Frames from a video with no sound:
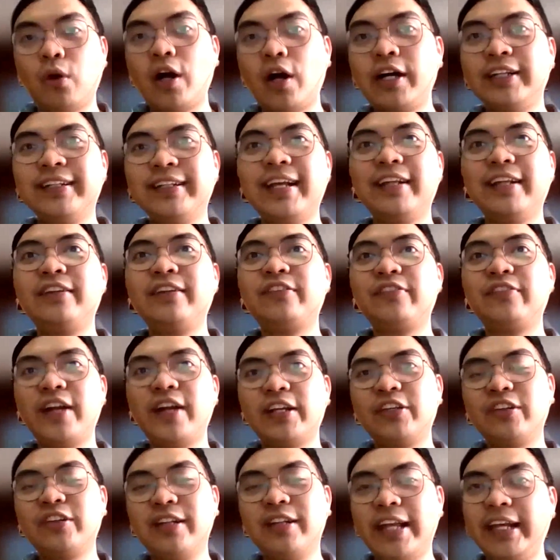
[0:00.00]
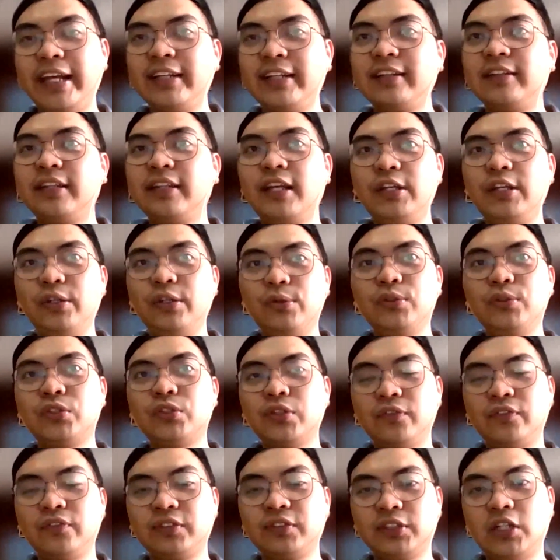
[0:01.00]
warn and regulate the
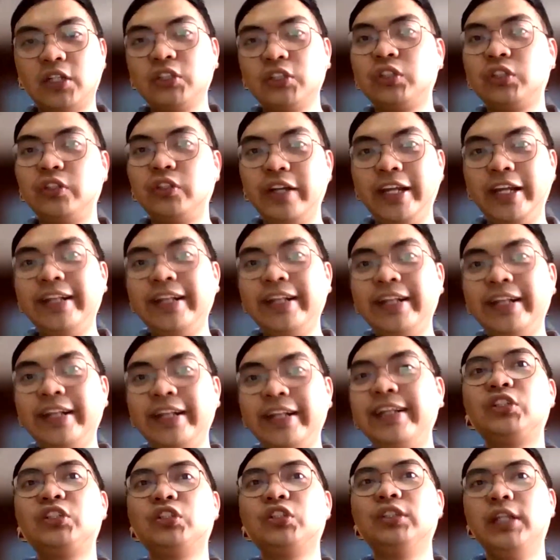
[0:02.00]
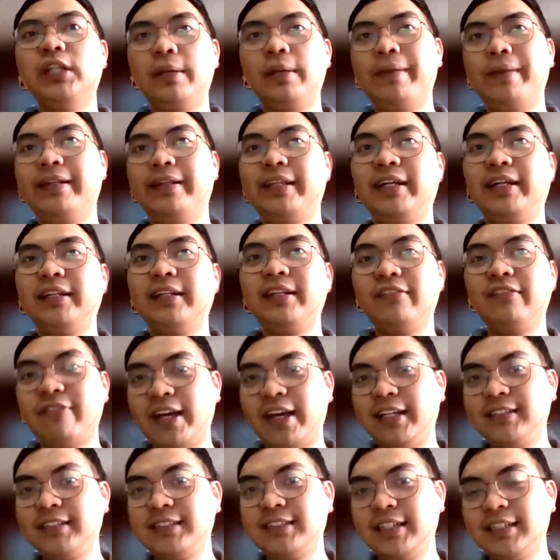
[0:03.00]
use of such
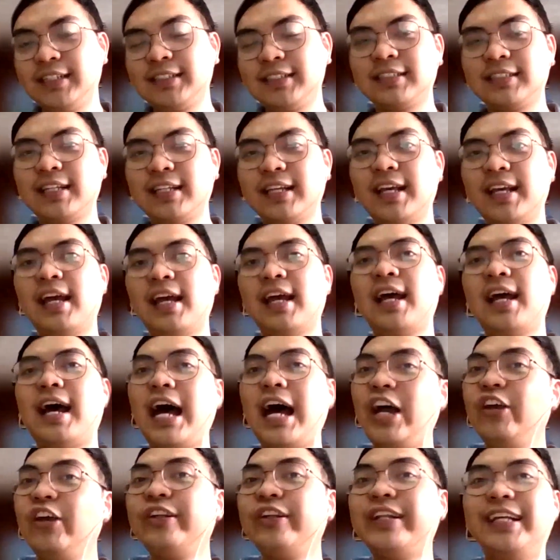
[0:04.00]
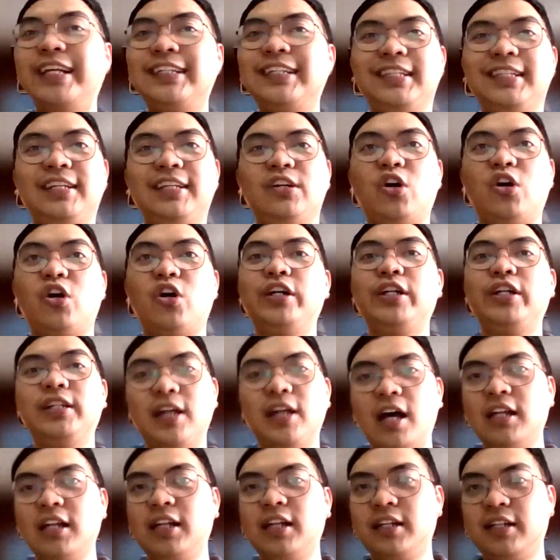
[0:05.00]
radiation-emitting devices, ionizing or
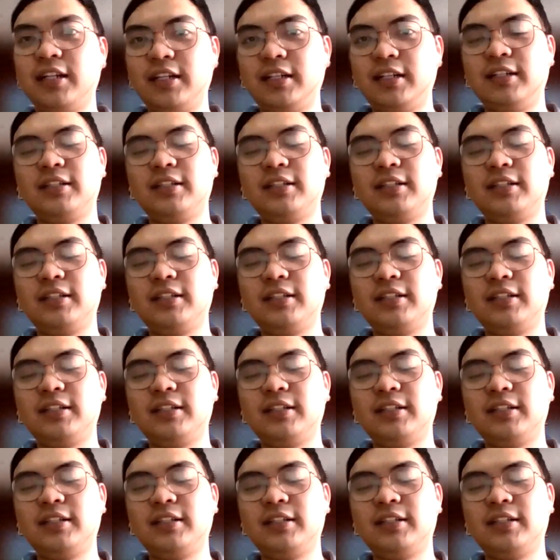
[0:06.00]
not.